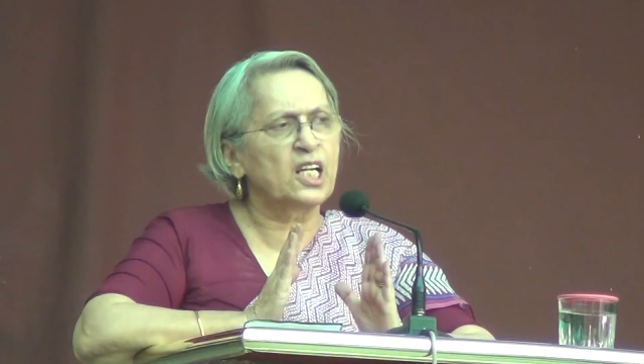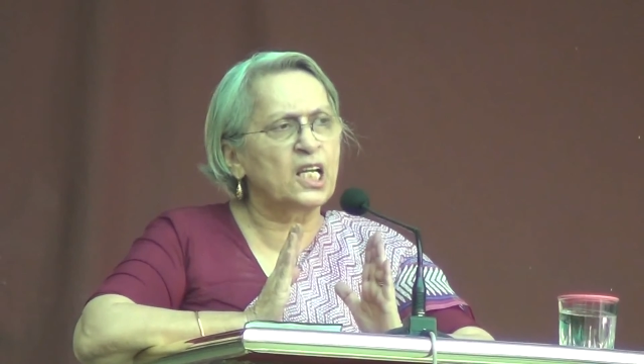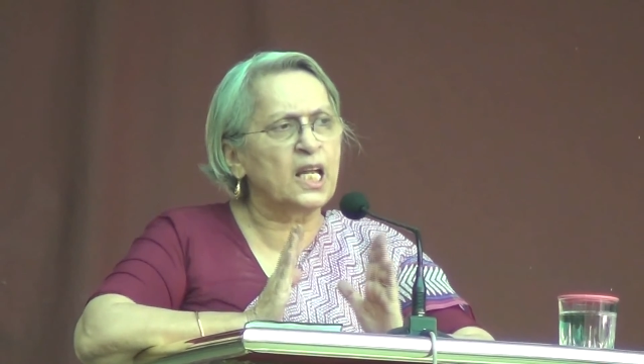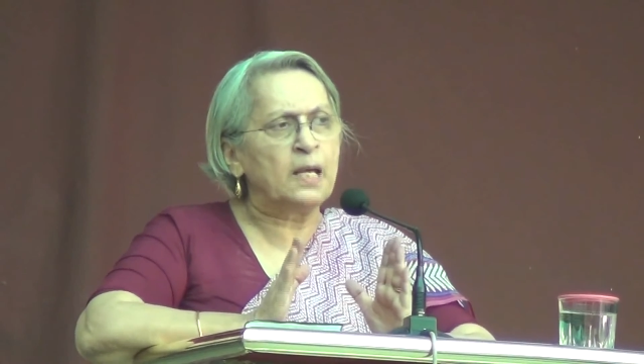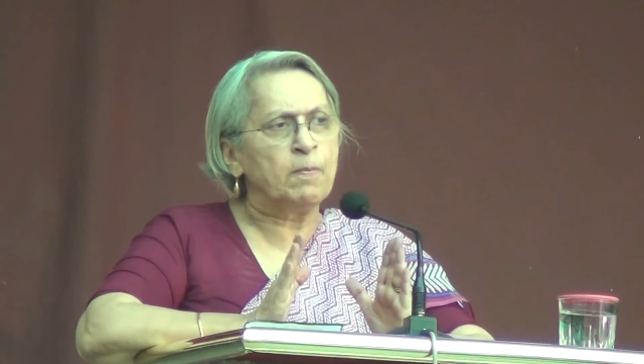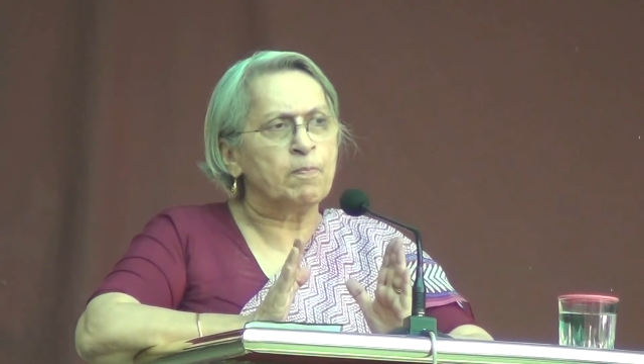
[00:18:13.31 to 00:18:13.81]

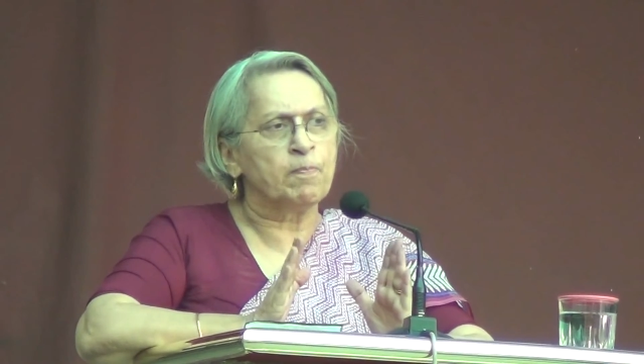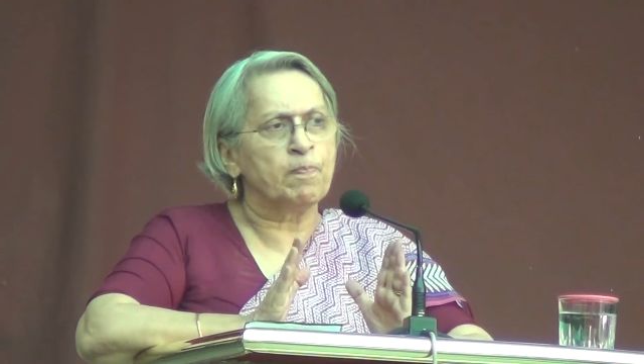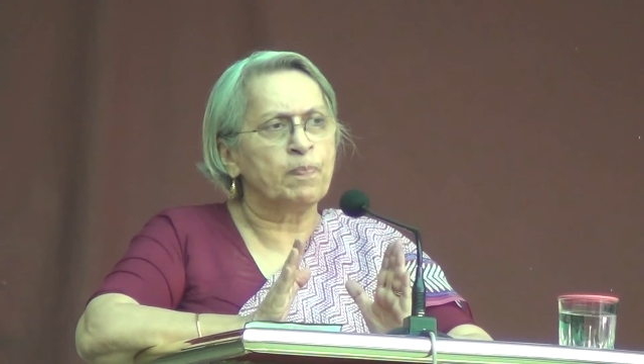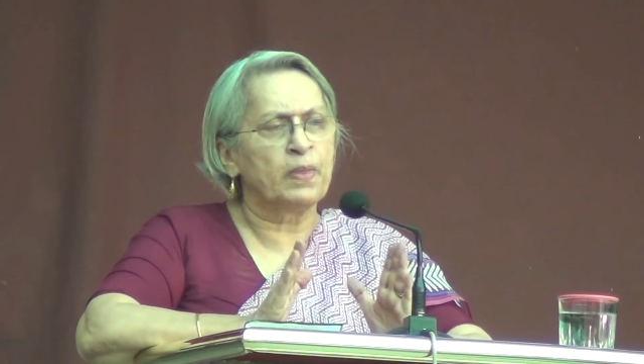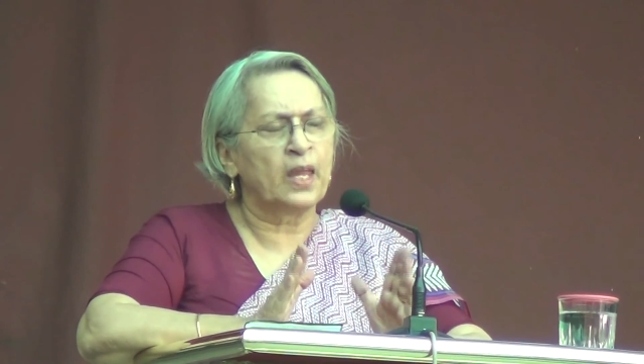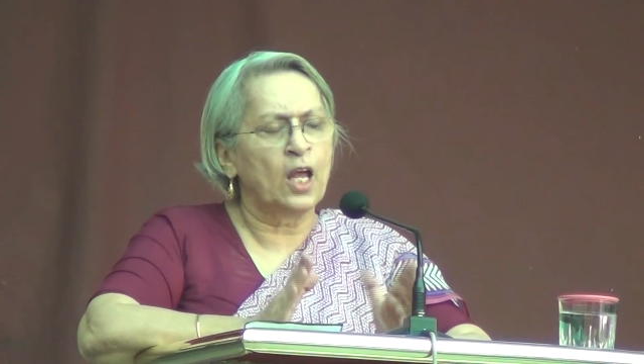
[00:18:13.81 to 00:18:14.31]
team.
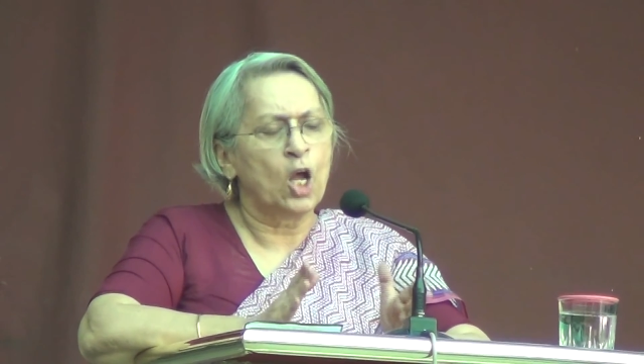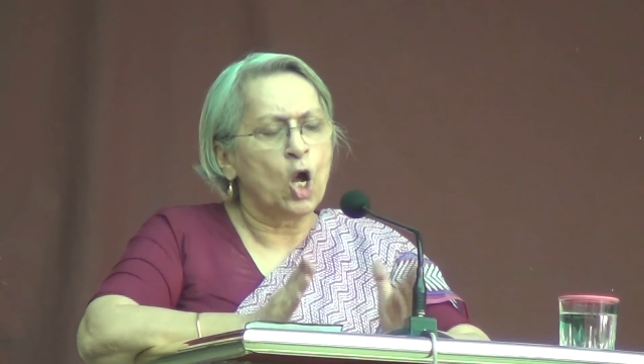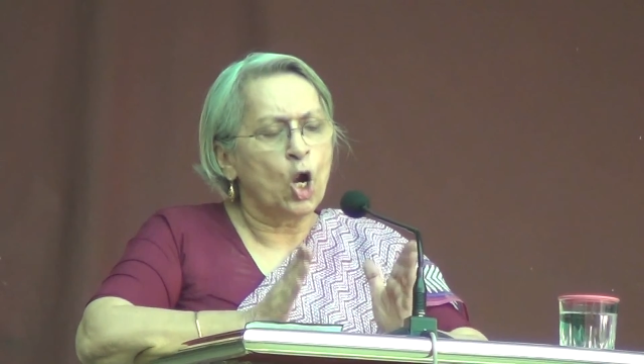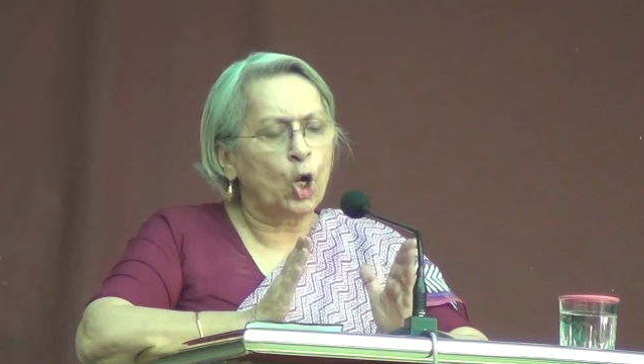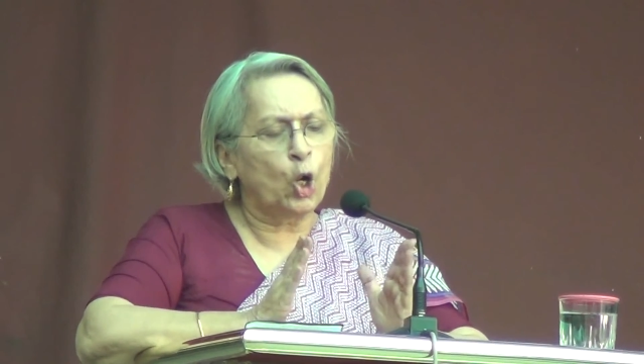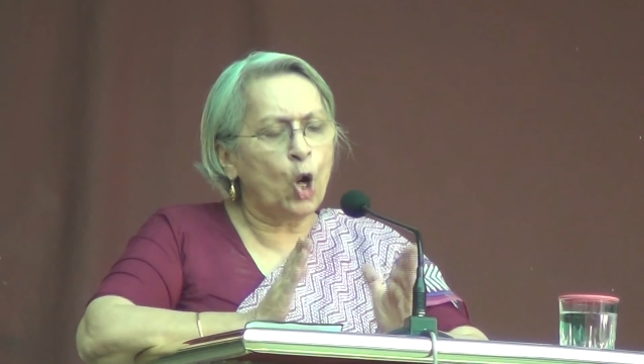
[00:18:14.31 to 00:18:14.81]

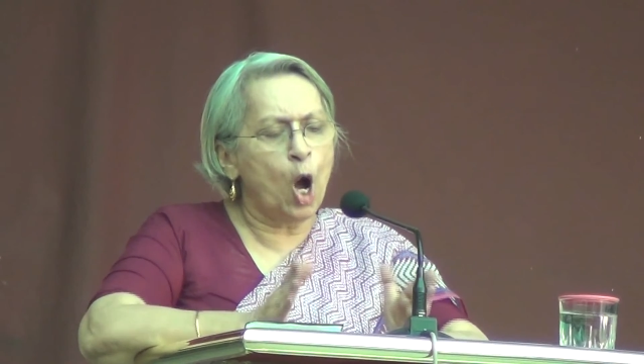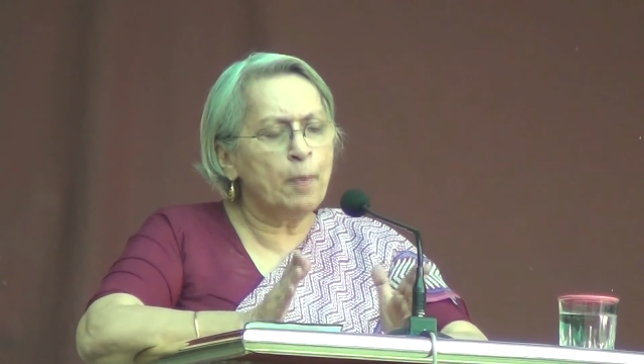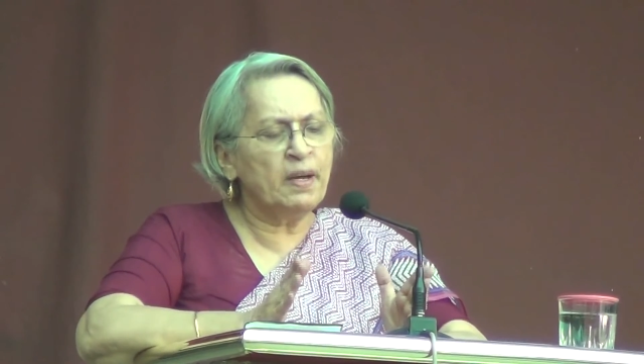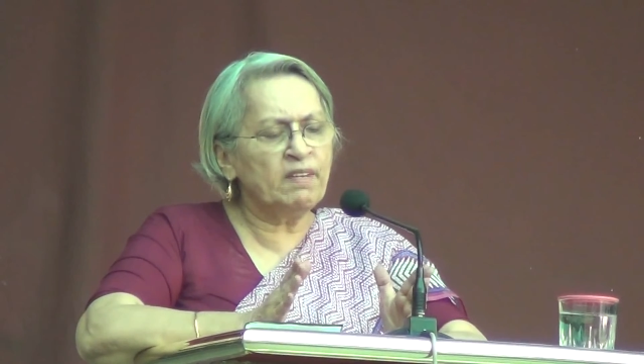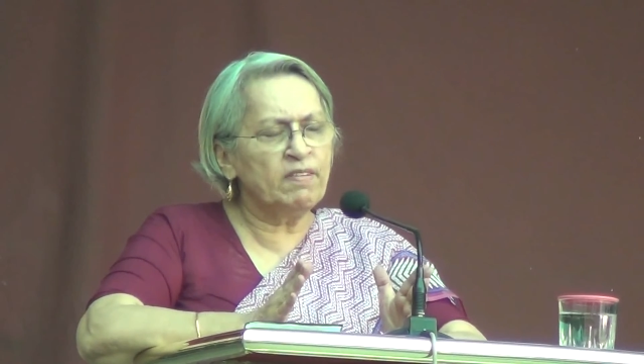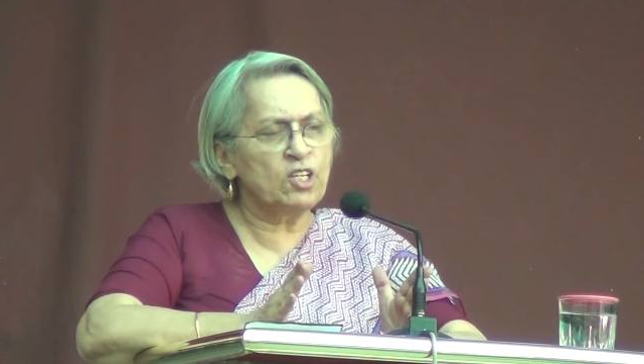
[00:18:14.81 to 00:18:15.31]

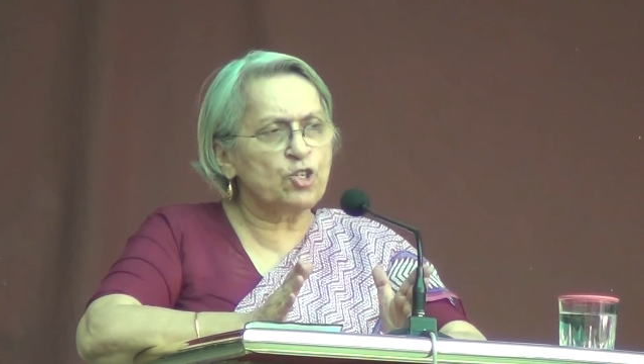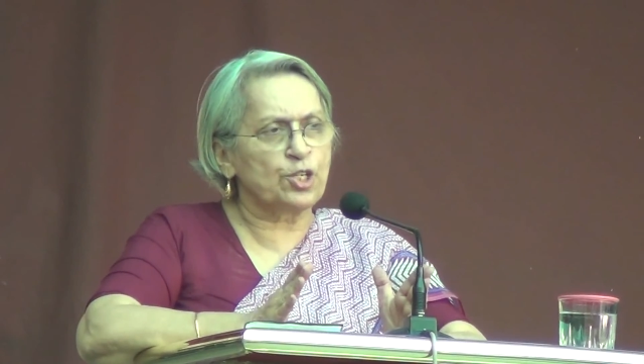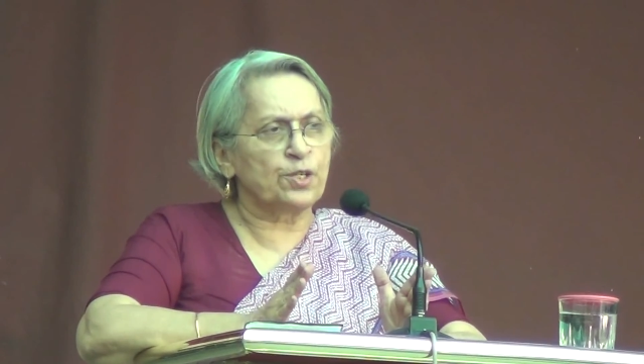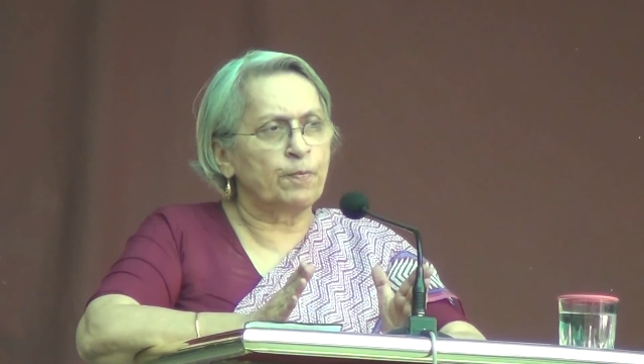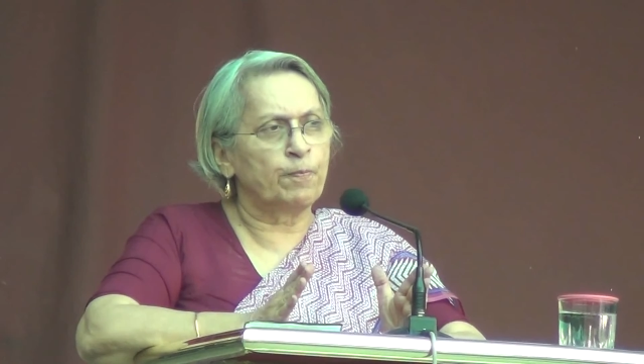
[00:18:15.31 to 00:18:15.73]
Common vision,